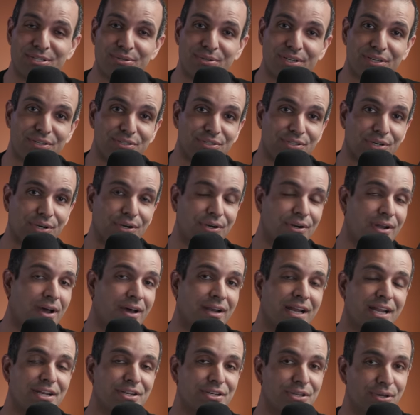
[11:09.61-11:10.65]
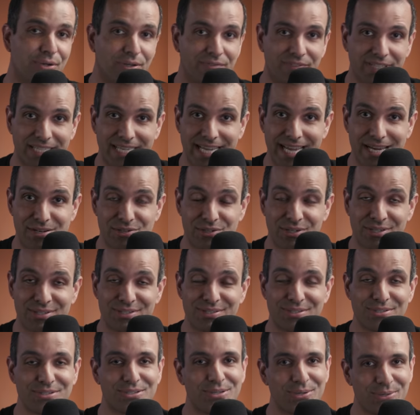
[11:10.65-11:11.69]
You can turn on
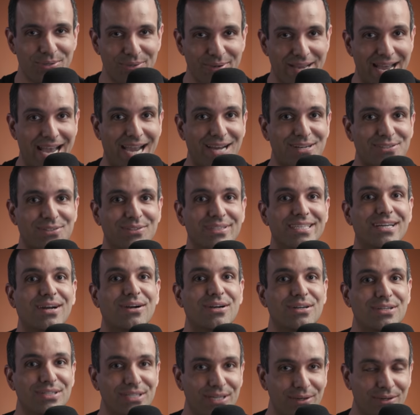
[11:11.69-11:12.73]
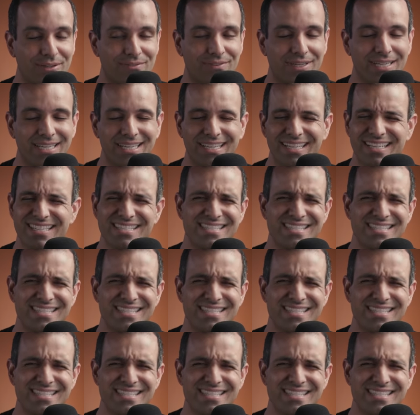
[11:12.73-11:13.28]
notifications so you actually are notified.